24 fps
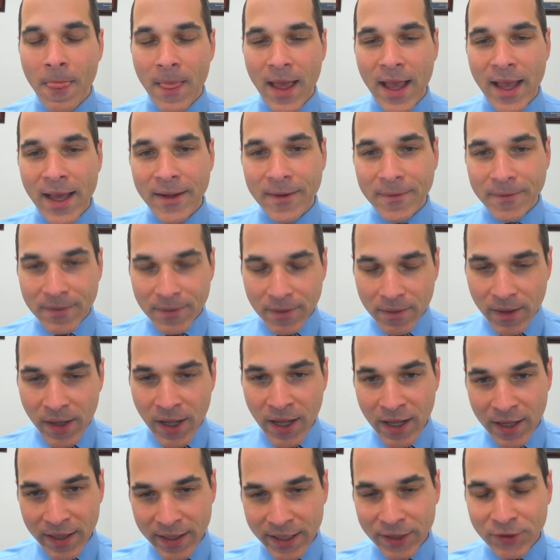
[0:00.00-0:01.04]
And
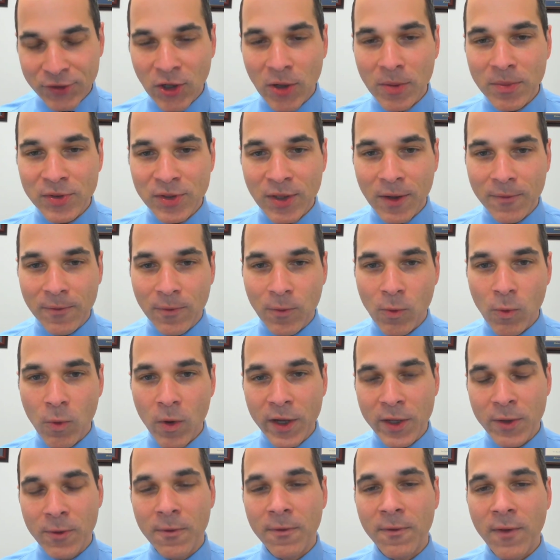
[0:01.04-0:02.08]
in terms of
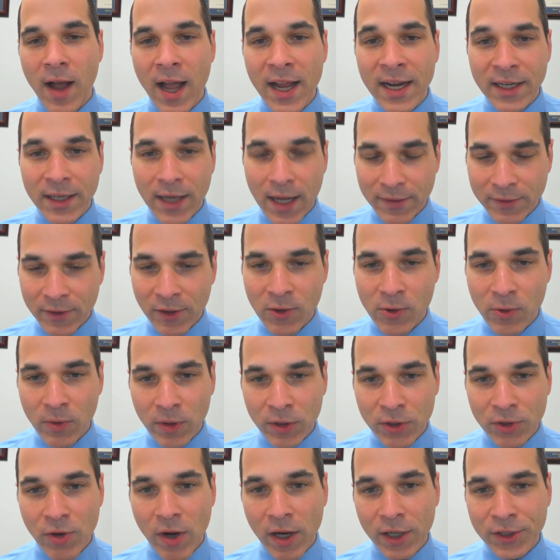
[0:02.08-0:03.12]
what you find at the new
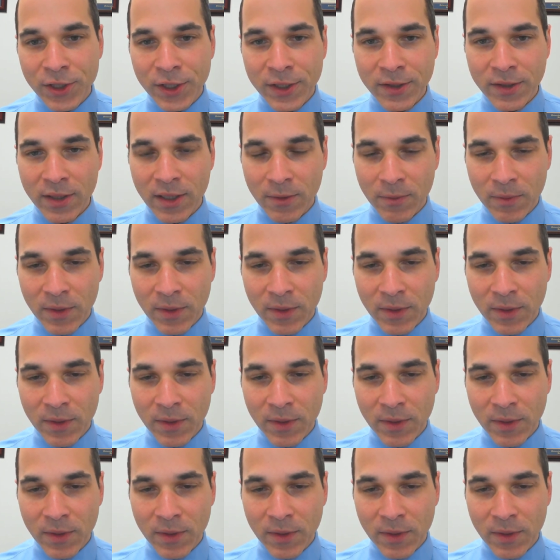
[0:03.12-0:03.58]
construction